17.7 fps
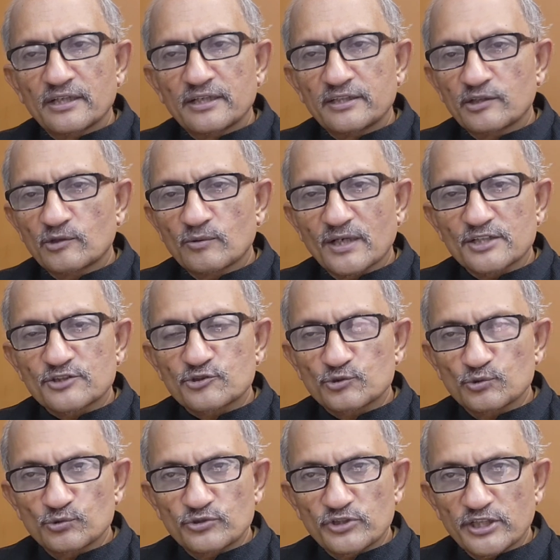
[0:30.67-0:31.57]
He
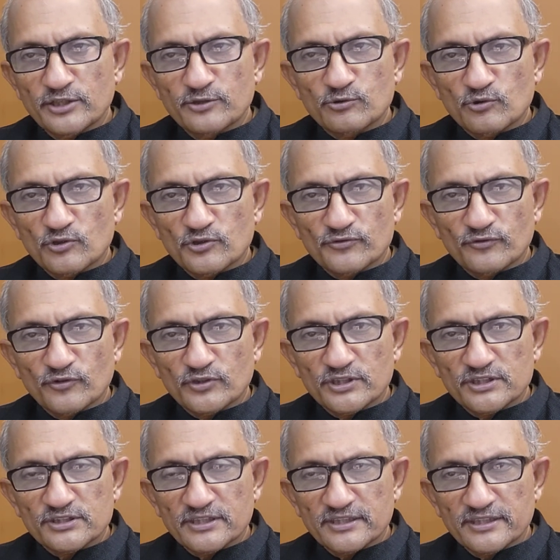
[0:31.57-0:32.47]
requires 2, 3 crores
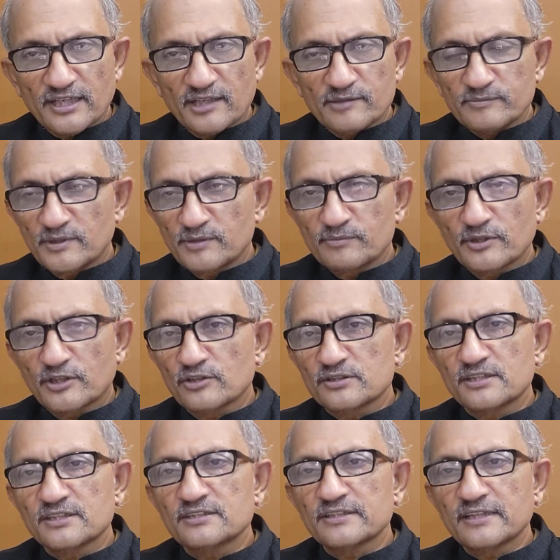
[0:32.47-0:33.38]
for his retirement
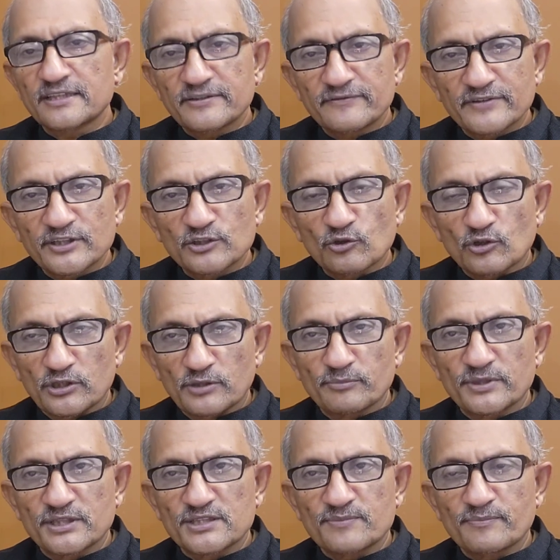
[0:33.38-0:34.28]
because he's anyway not
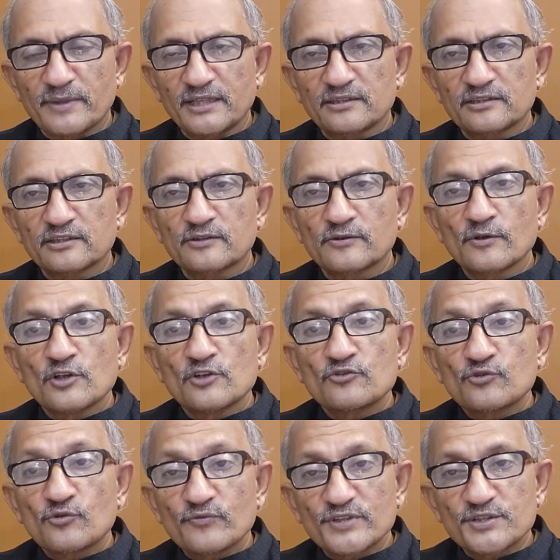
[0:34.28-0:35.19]
a big spender.
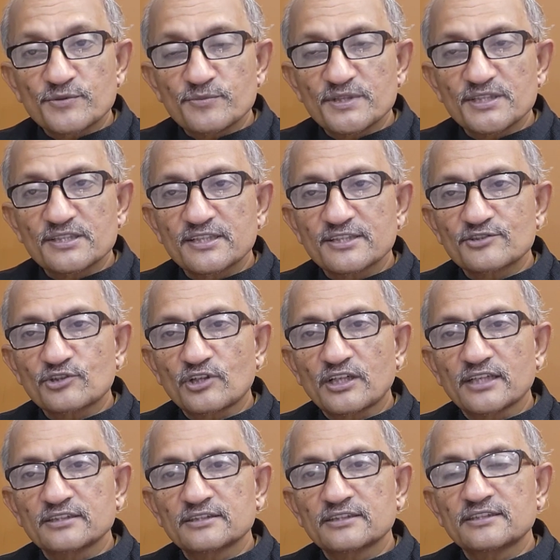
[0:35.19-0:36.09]
So which means he's
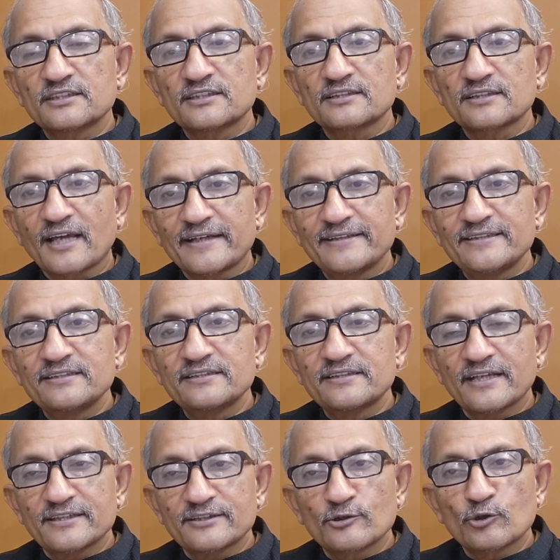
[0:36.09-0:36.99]
got another
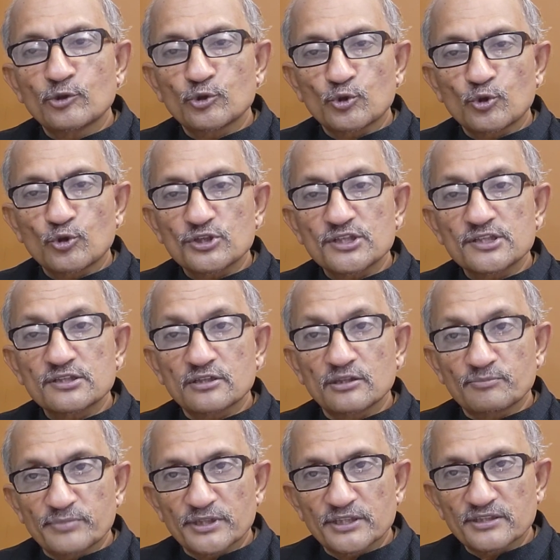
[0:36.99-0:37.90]
9, 10 crores
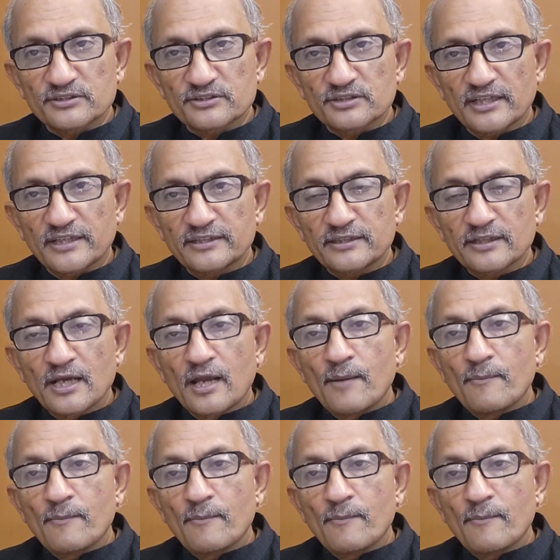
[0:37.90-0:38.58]
surplus, right?